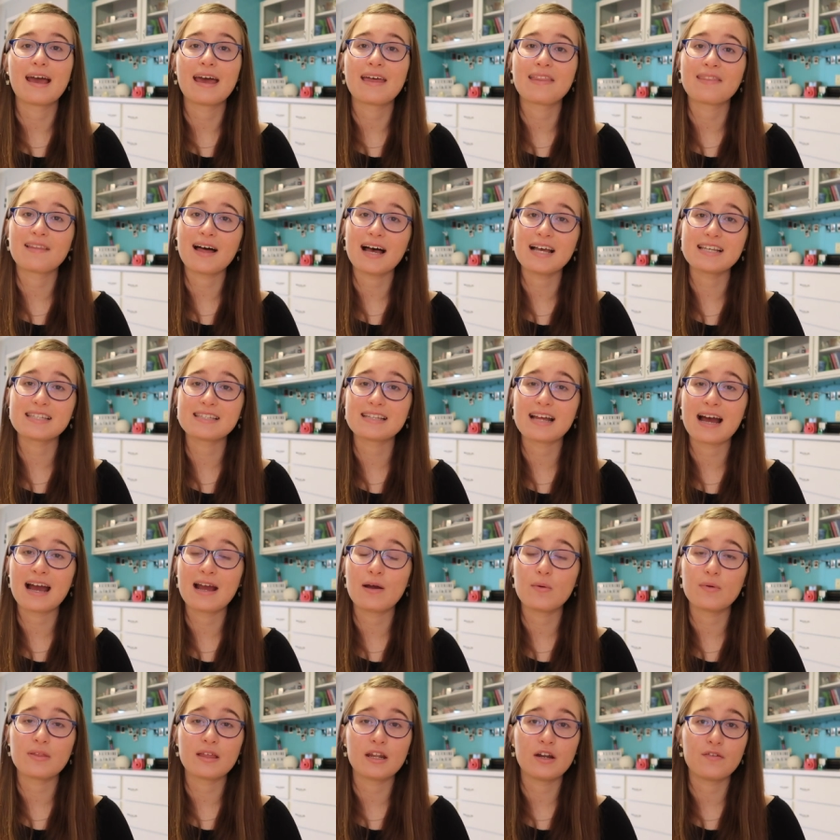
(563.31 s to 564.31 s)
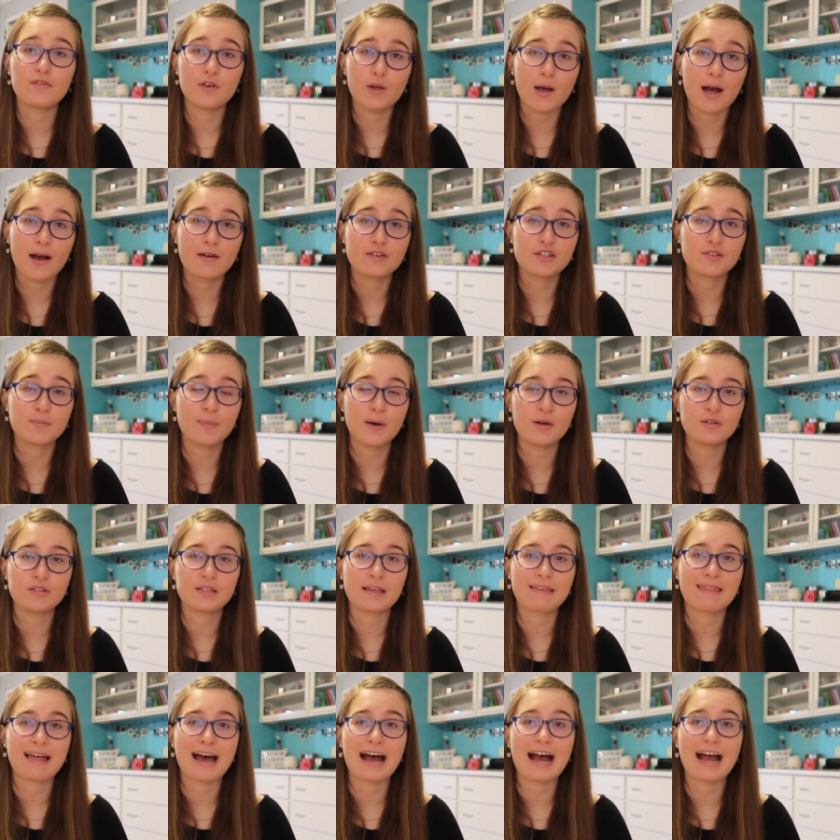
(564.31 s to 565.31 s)
And last night, within a few hours of
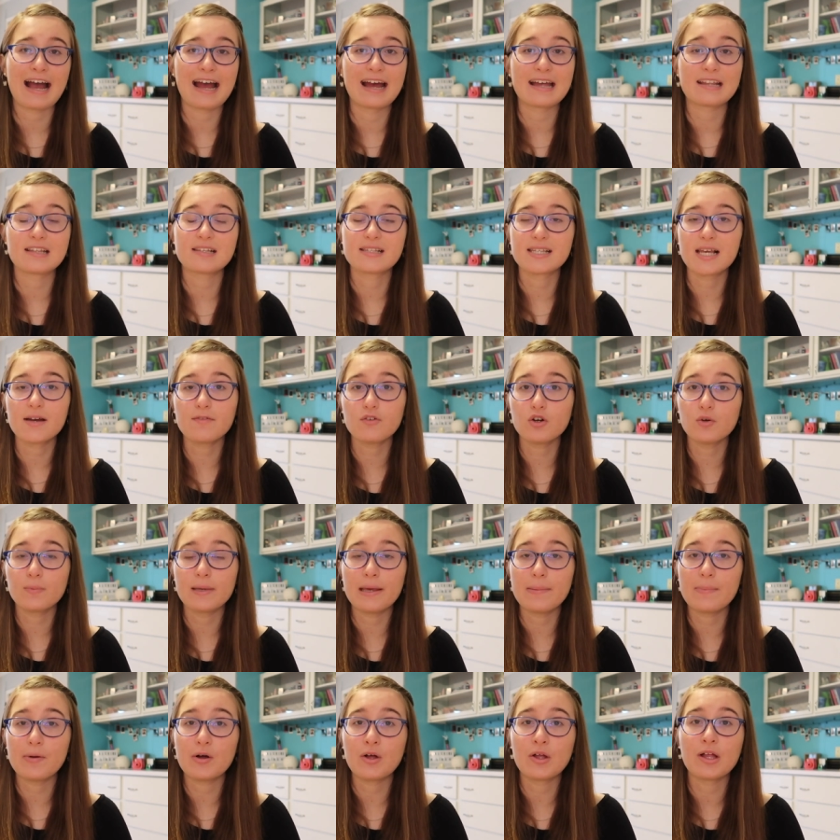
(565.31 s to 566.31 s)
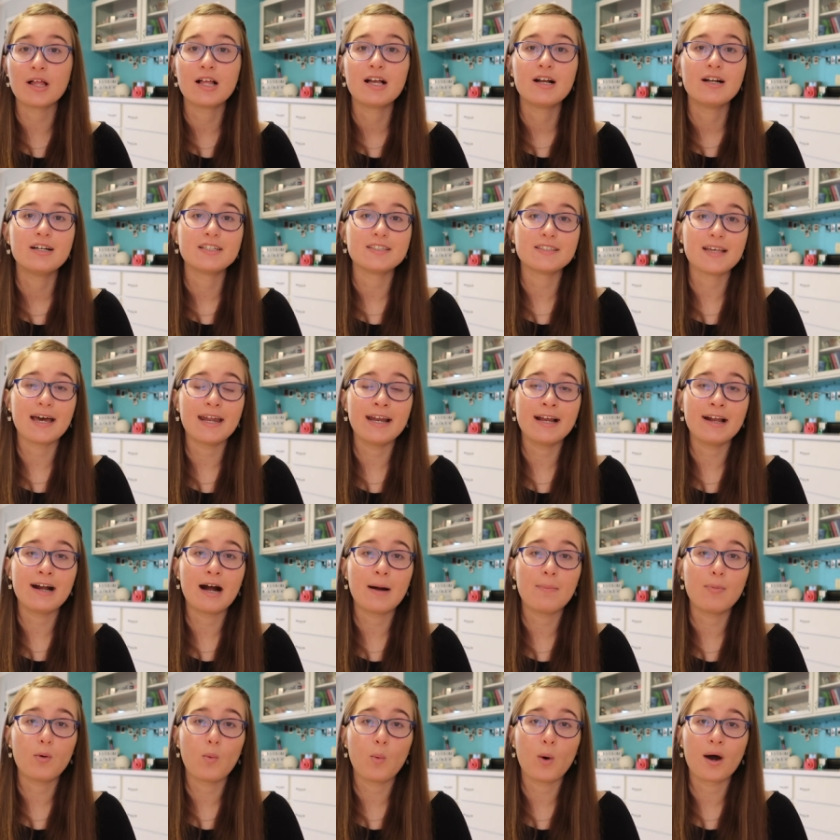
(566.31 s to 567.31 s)
posting that, I had several people signing
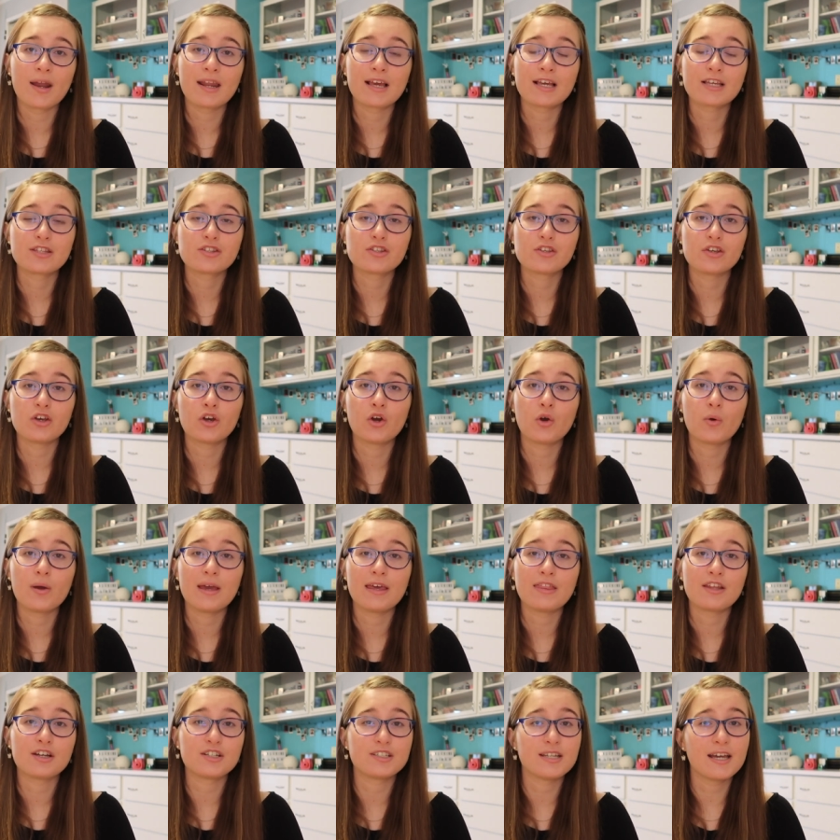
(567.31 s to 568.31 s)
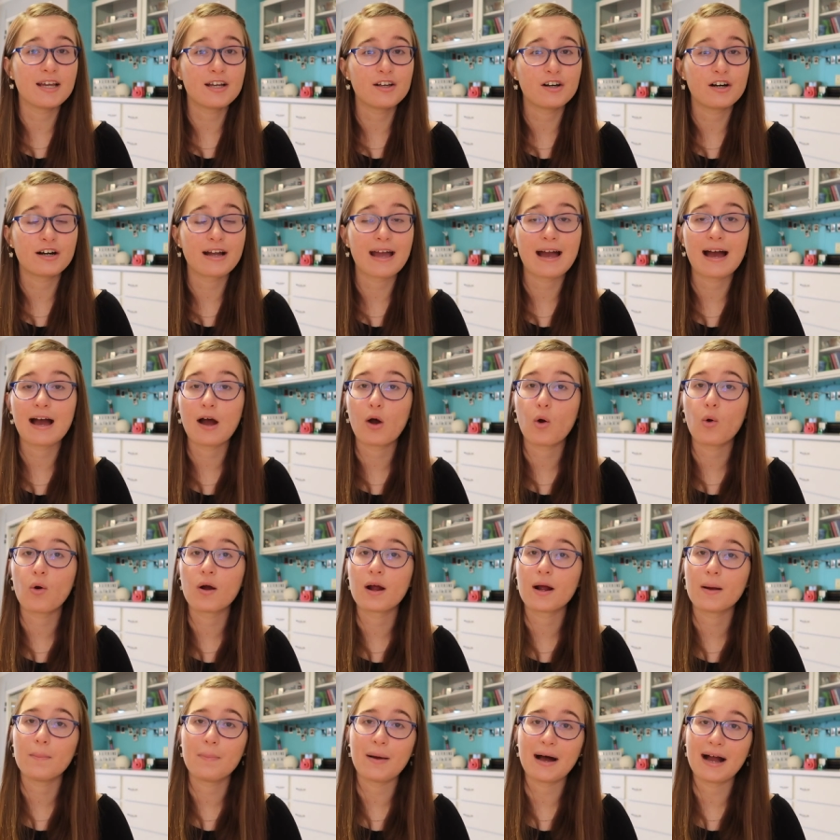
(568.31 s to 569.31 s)
up wanting to either take a look at
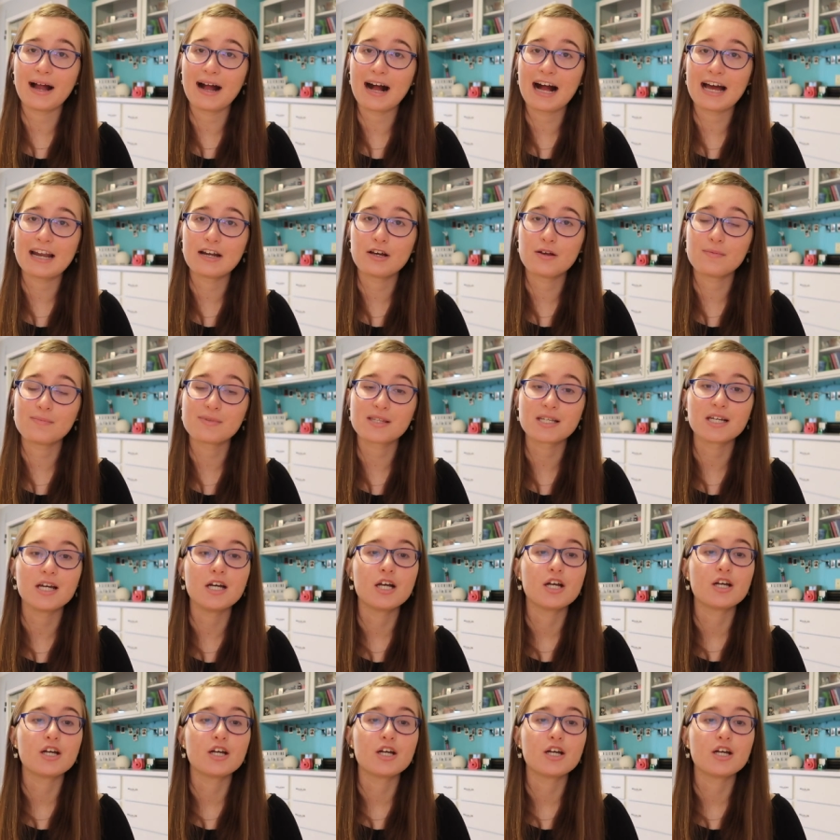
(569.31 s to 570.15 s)
or buy items.